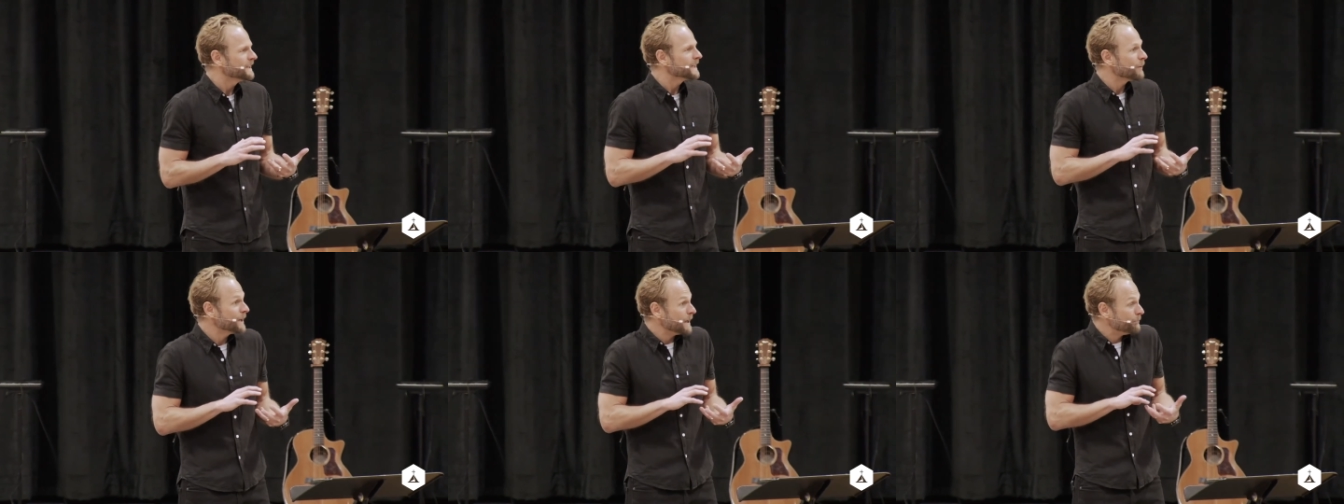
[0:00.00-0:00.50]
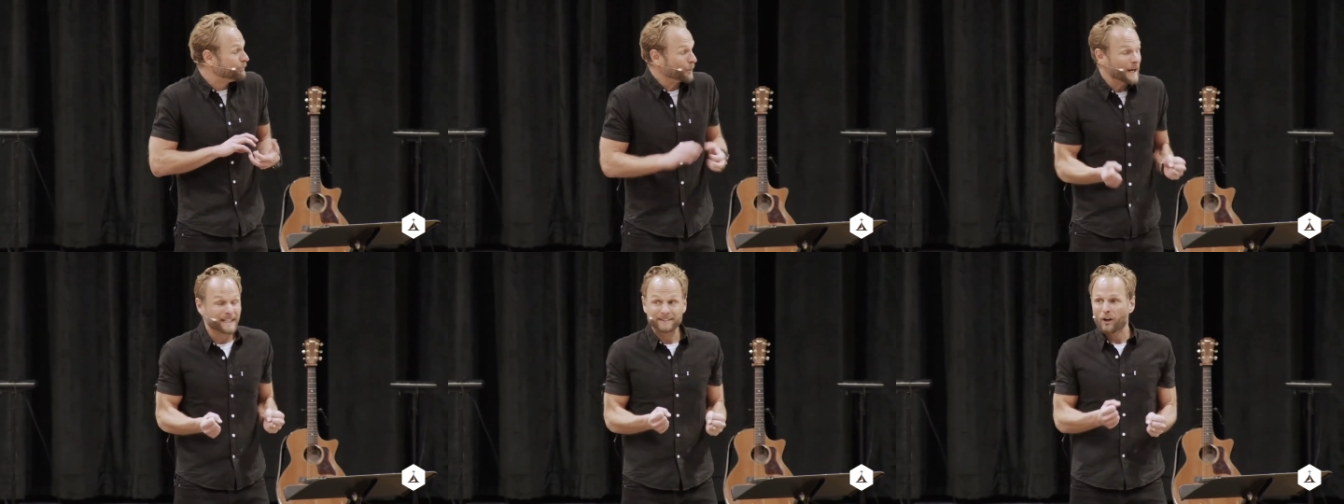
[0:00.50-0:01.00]
that when it
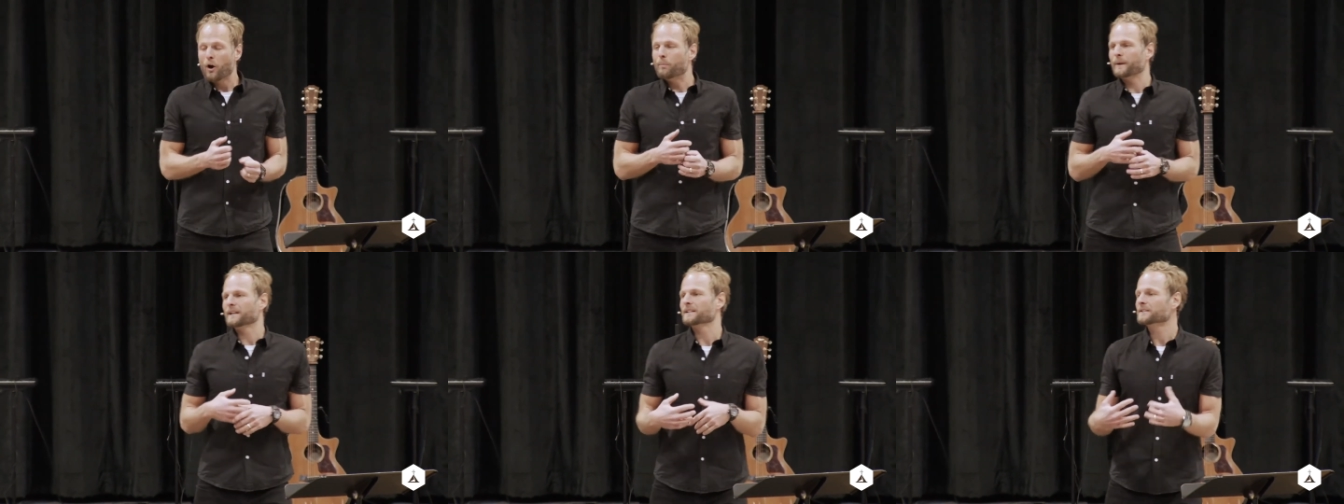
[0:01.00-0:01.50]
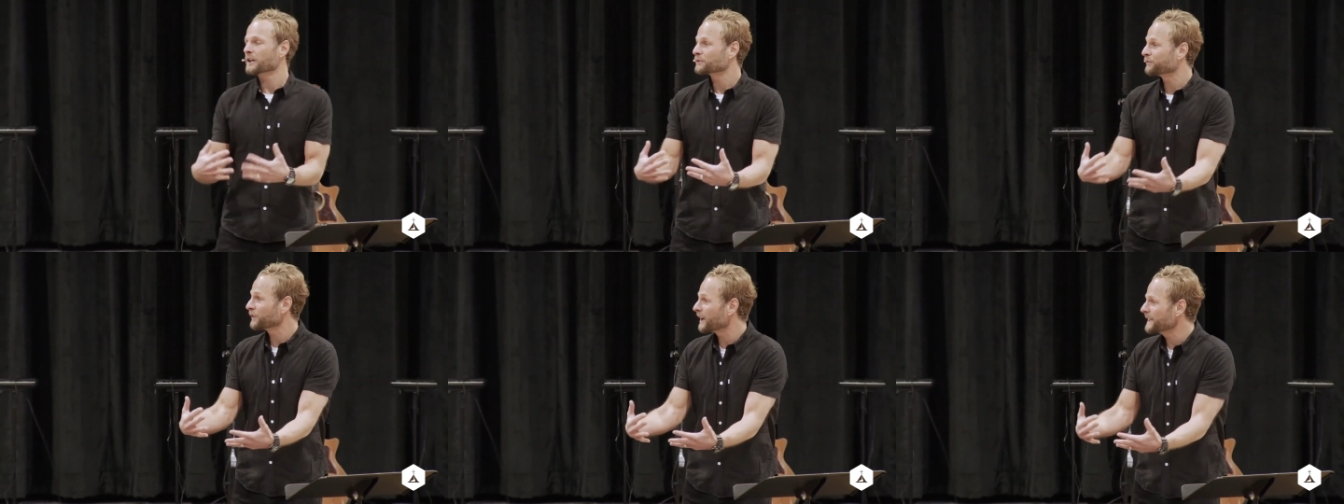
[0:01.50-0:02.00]
breaks open and starts
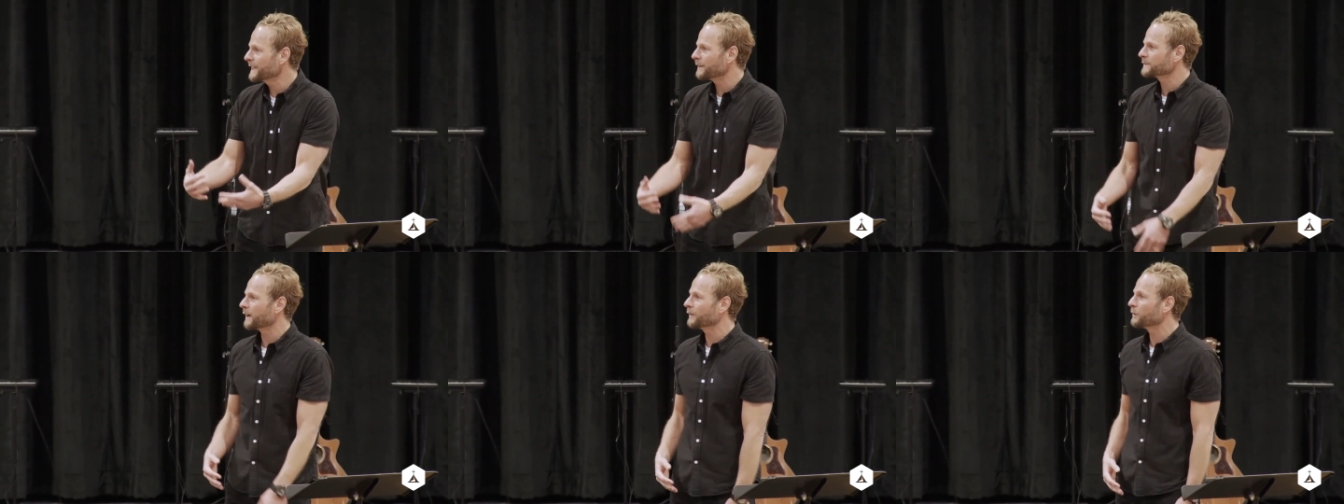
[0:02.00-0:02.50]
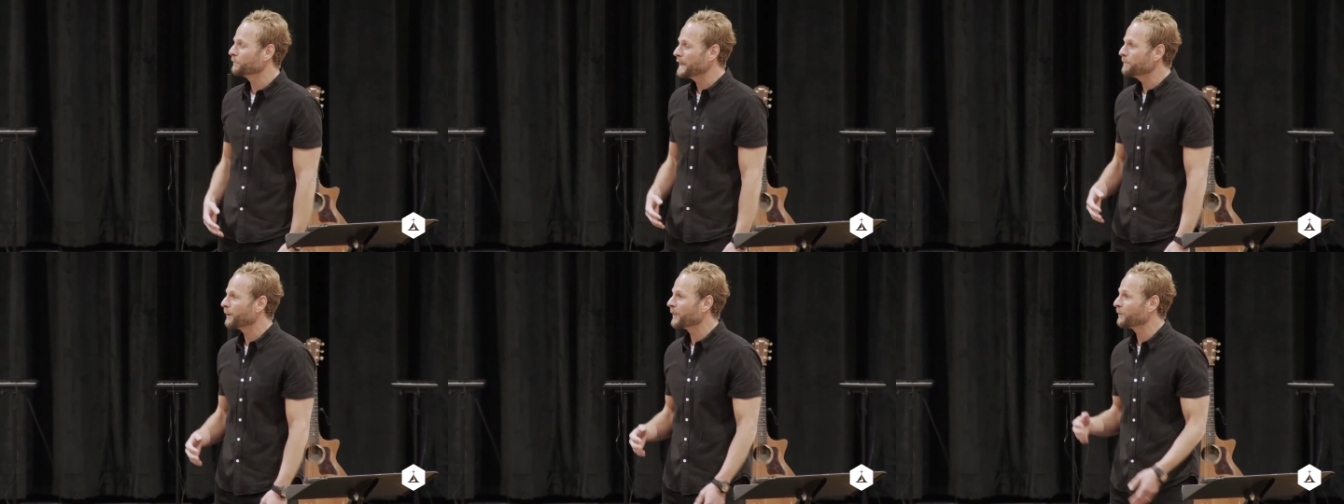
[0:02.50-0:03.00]
flooding out to other
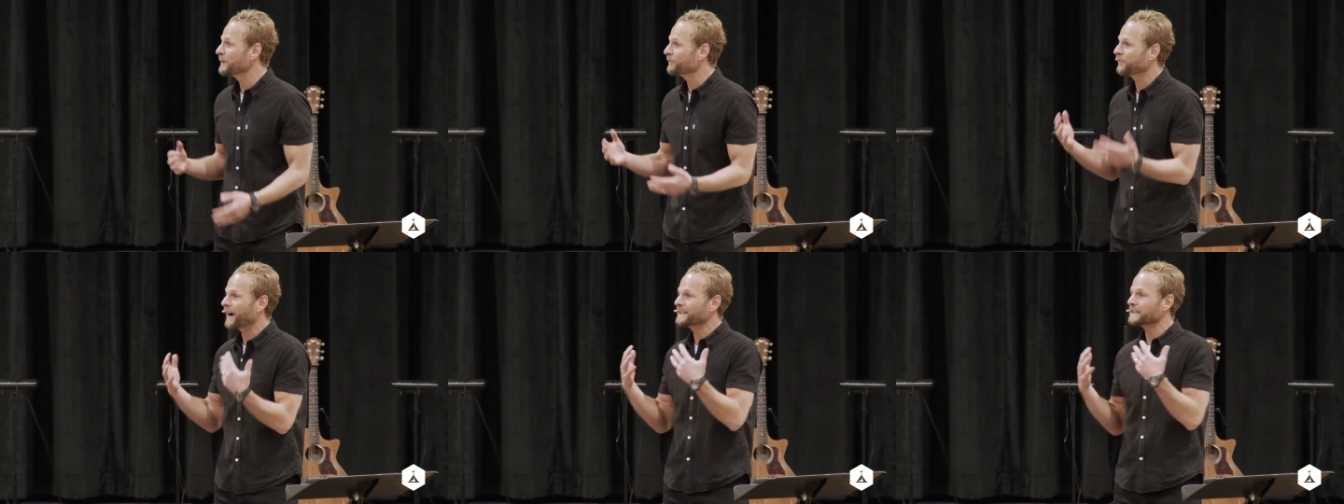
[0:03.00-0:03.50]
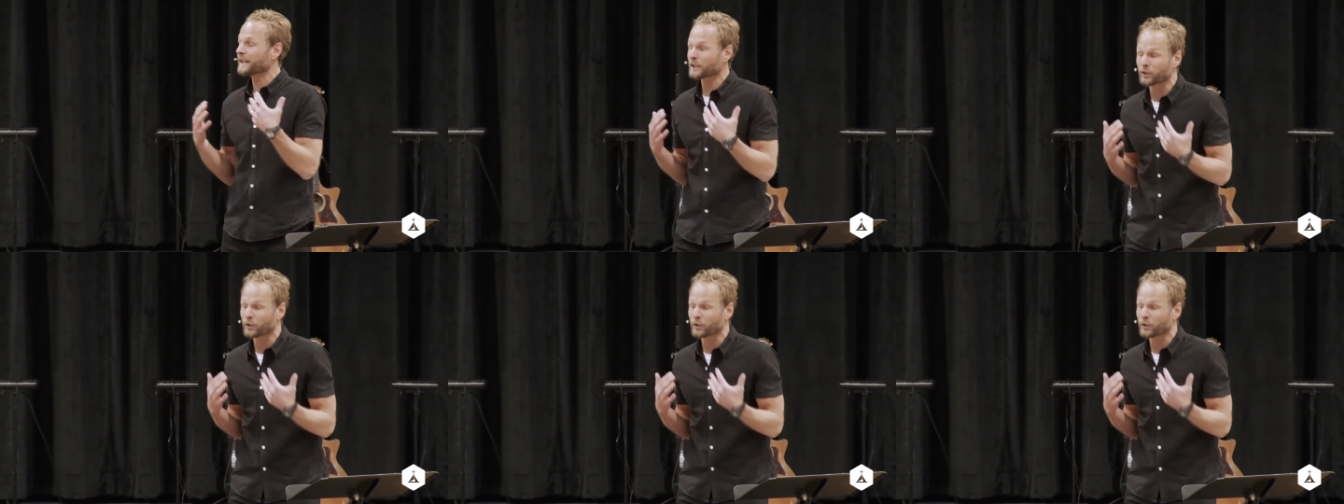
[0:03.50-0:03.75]
people that we find that that